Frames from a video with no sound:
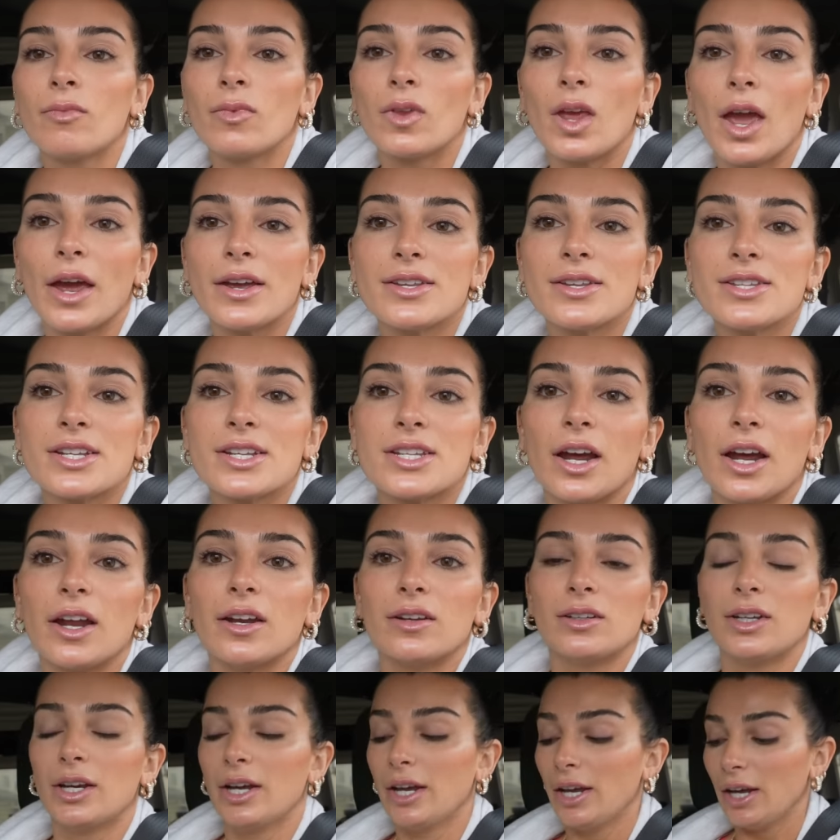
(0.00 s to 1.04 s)
Yeah, he's excited.
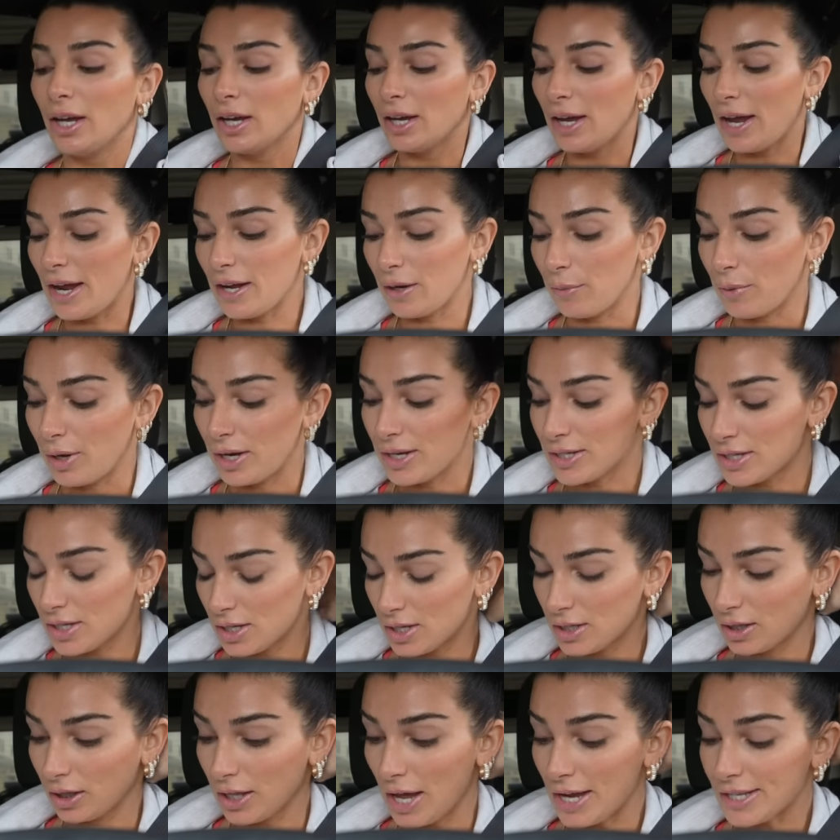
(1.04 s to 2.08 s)
Anyways,
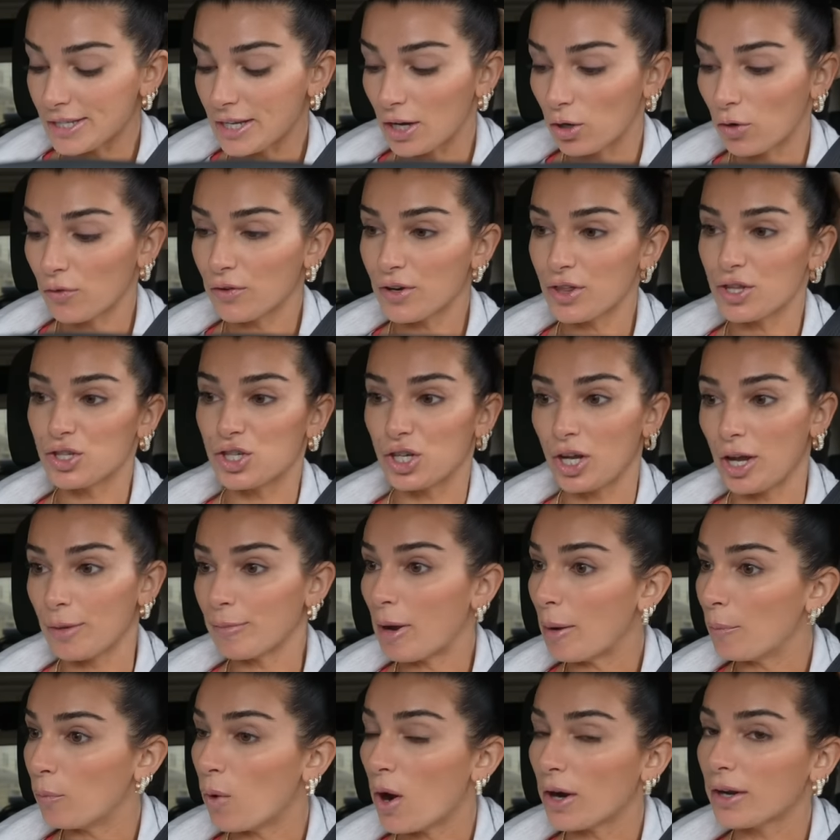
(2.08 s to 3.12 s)
let's get over to the gym.
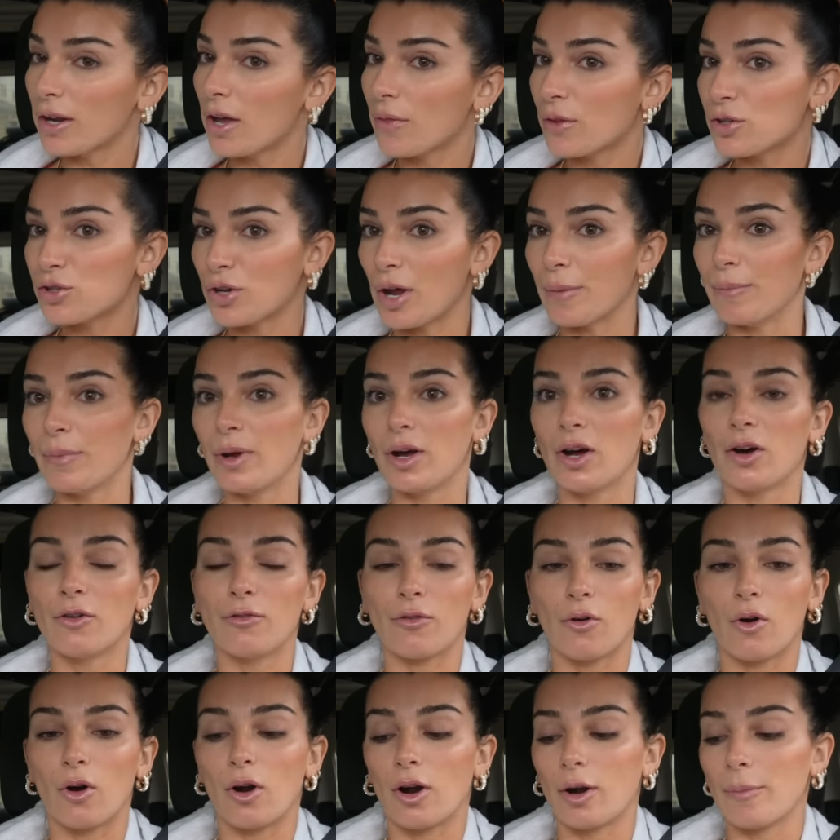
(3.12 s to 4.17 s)
I'm walking on the treadmill
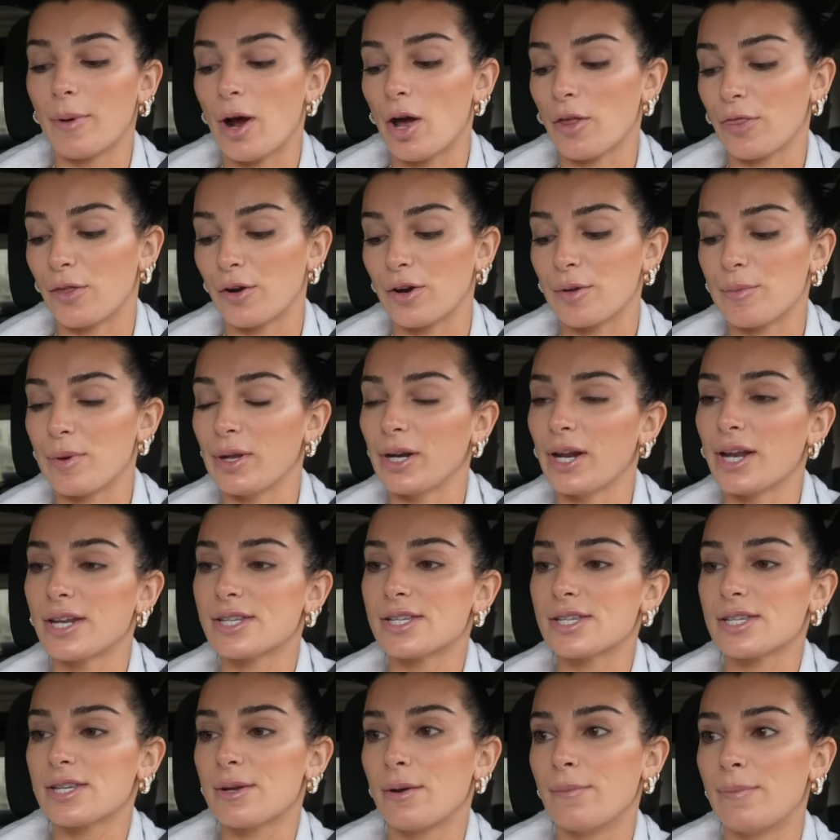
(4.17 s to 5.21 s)
for about 30
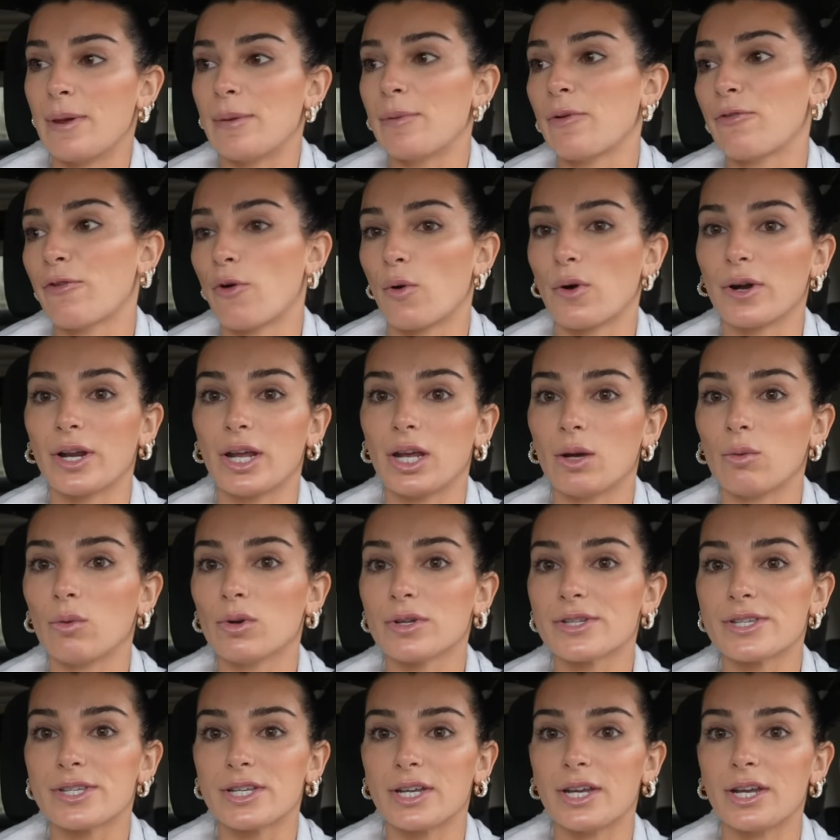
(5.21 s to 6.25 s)
minutes, maybe 40, we'll
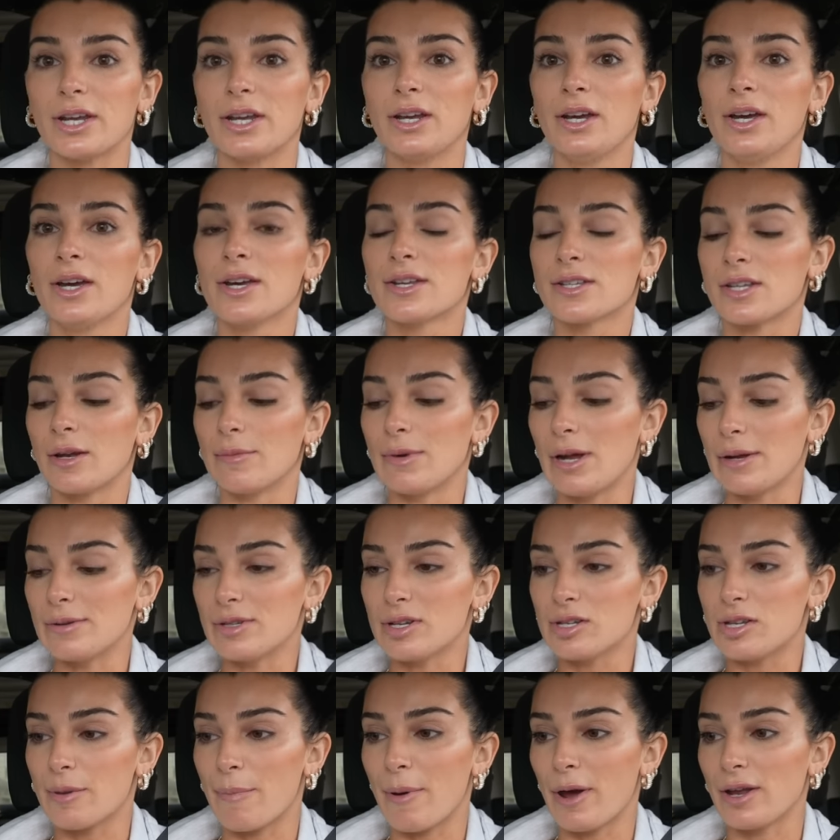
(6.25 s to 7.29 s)
see. Sometimes
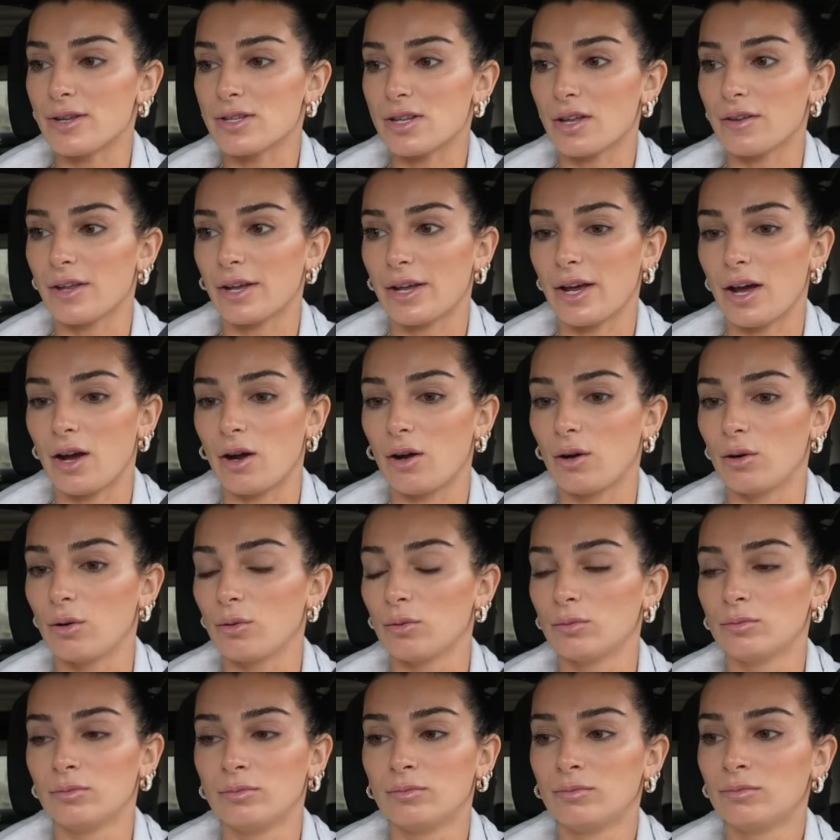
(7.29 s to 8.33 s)
it depends on like
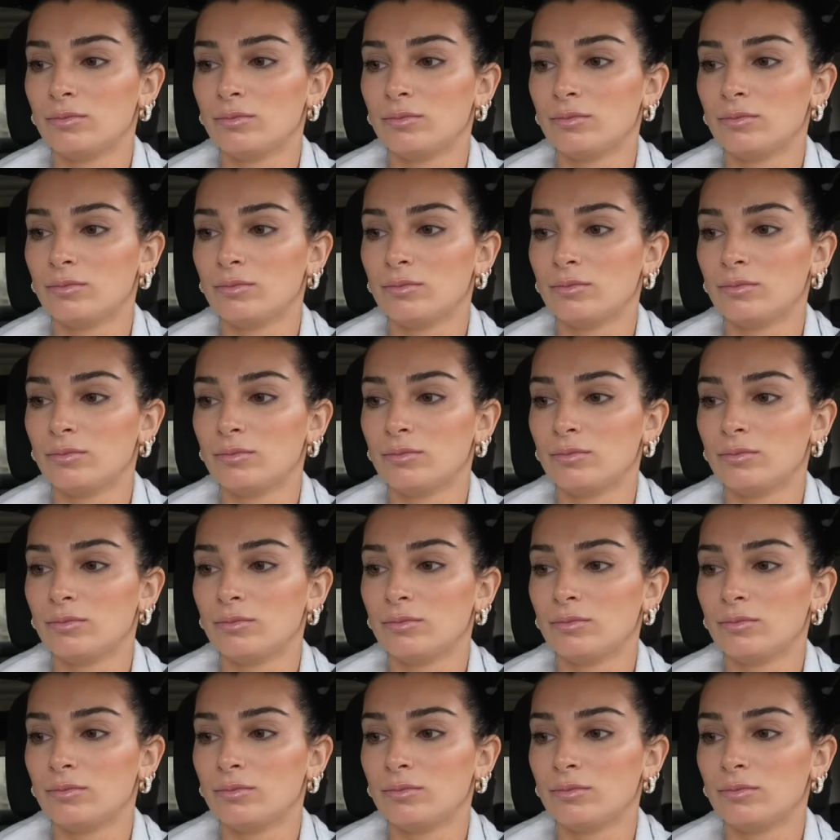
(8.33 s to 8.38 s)
how